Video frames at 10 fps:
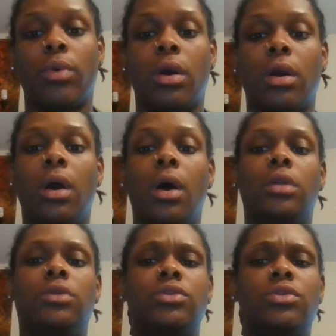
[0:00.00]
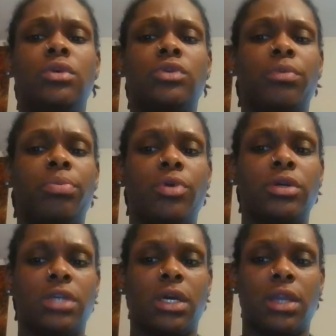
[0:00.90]
were: do students
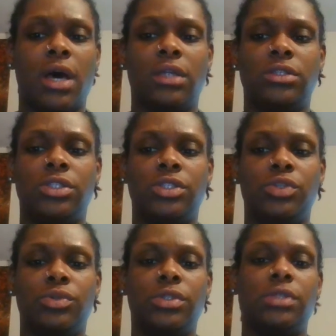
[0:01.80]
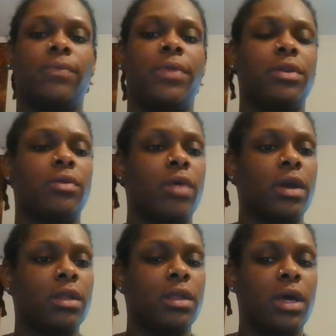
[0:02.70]
report technology use in the
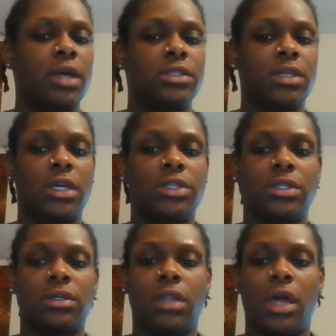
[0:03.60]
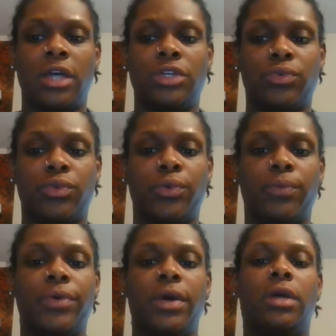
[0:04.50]
regular education
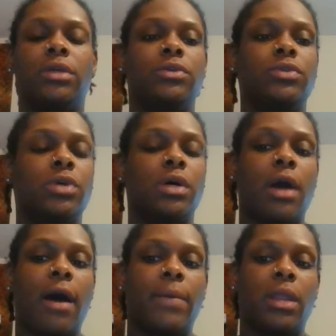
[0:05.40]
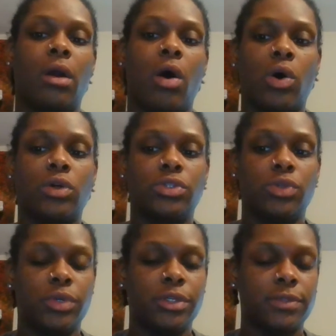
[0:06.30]
classroom used to accommodate all
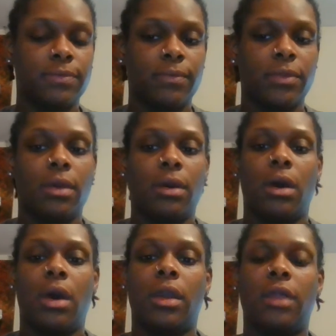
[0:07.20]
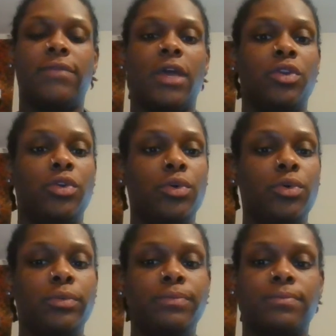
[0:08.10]
students? And if they
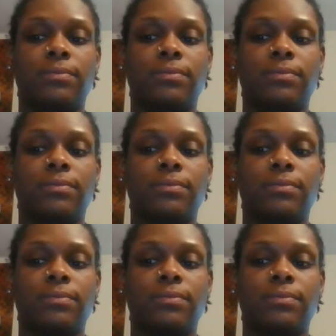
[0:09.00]
do